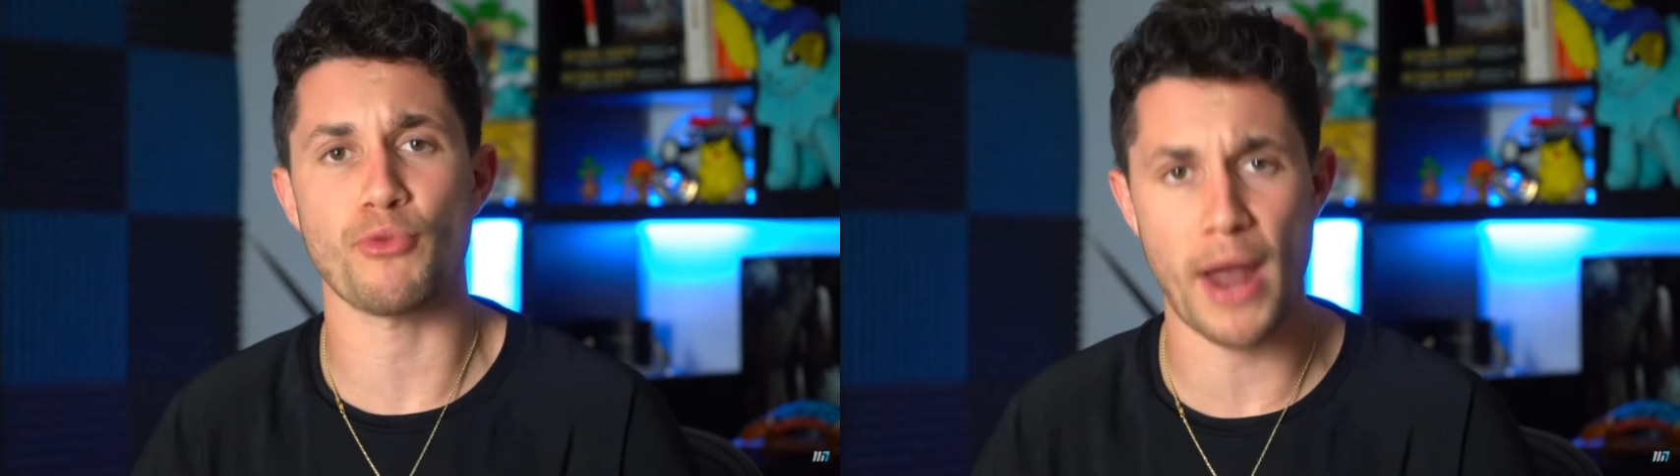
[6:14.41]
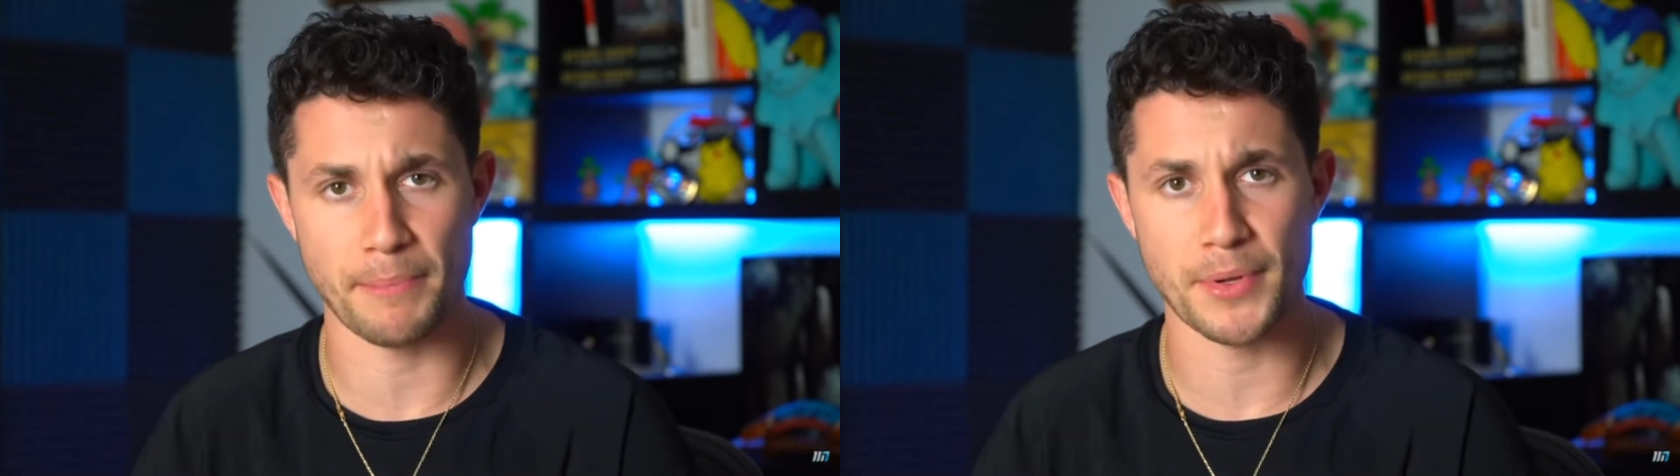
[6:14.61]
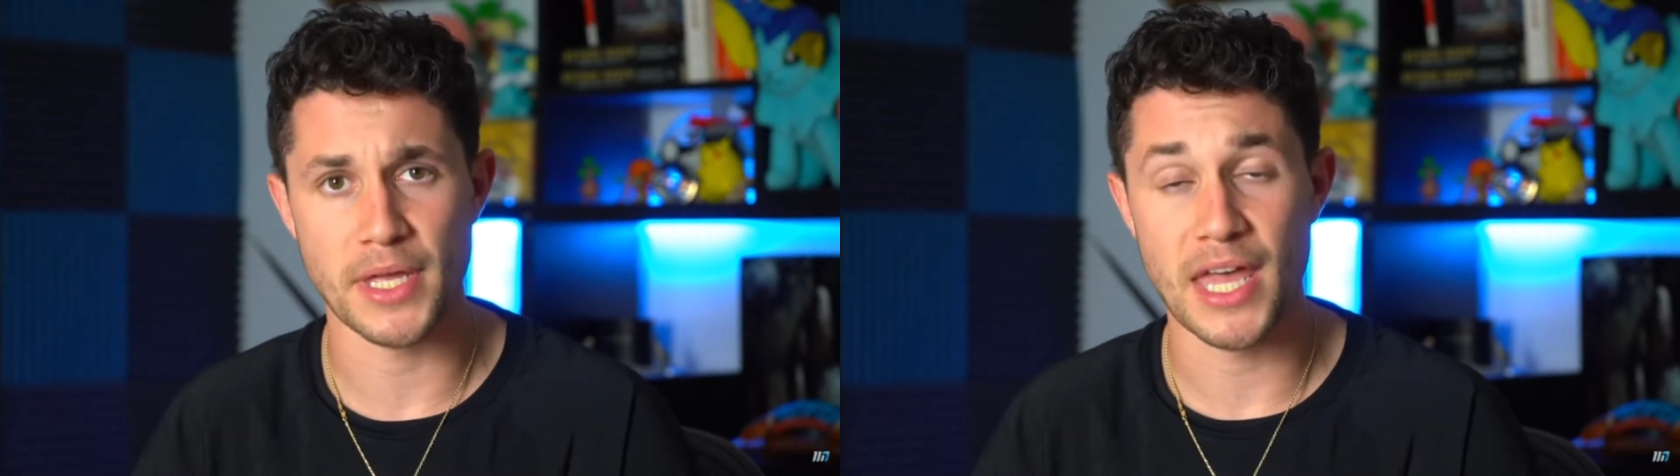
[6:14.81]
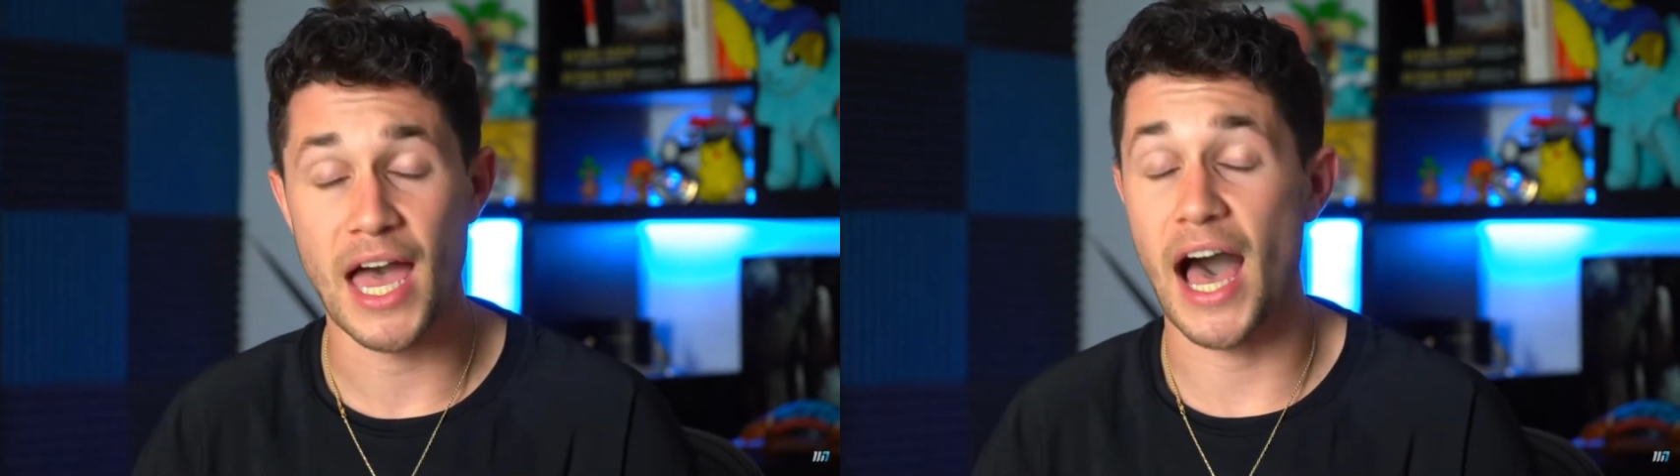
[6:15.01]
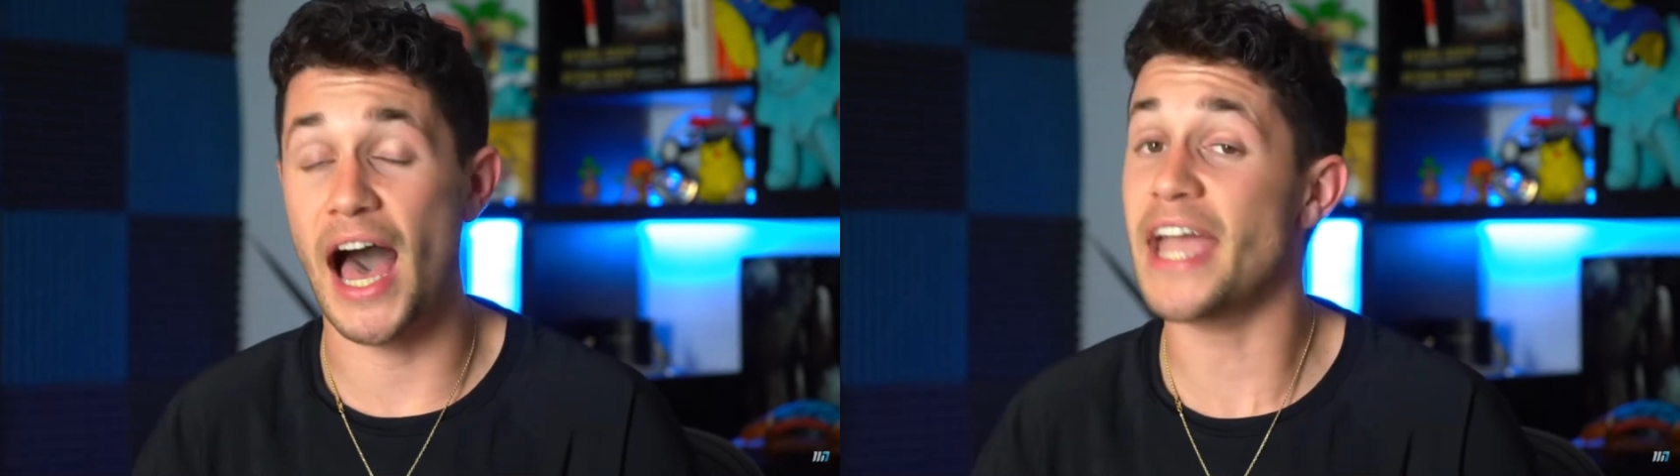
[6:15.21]
prep,
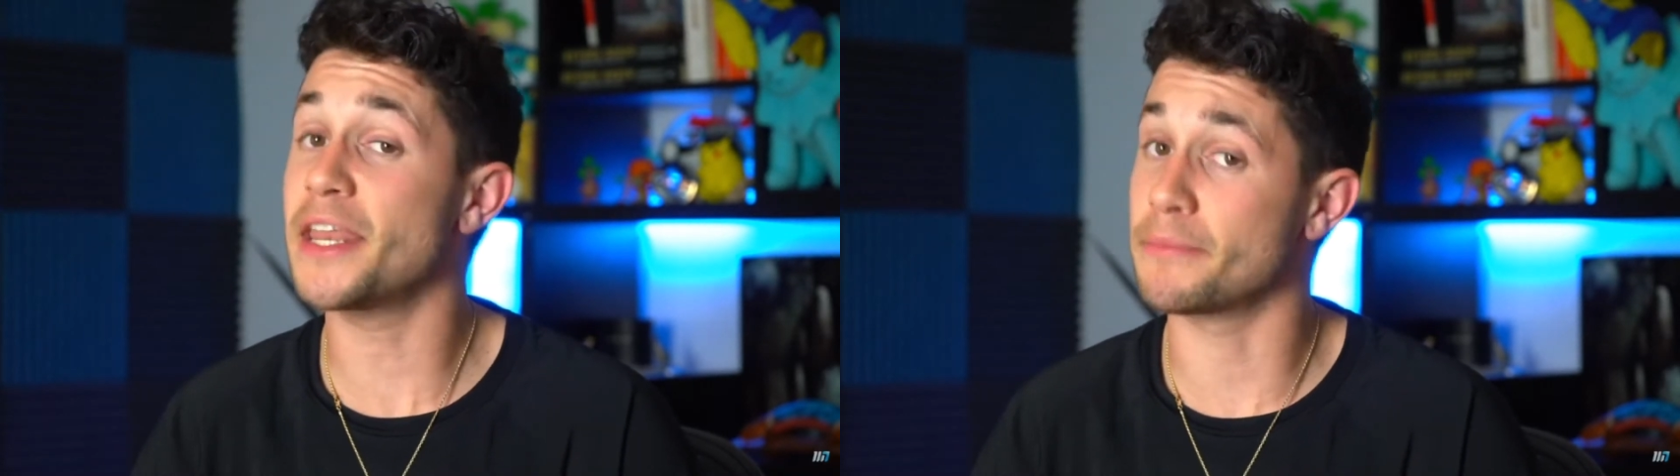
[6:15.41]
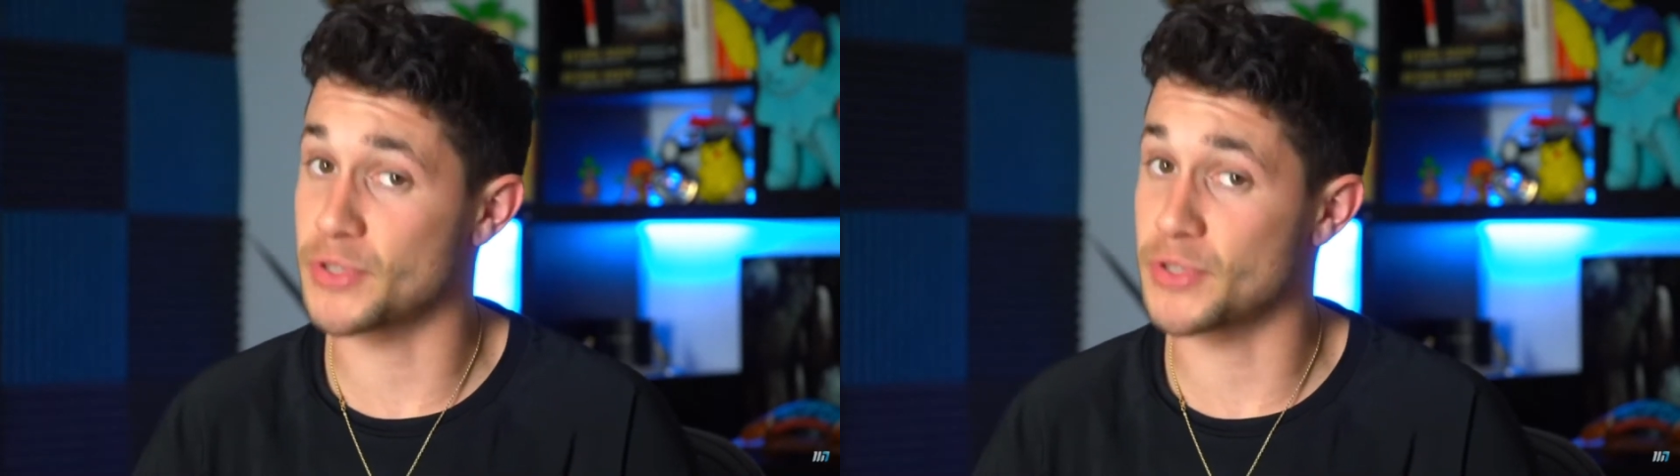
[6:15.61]
item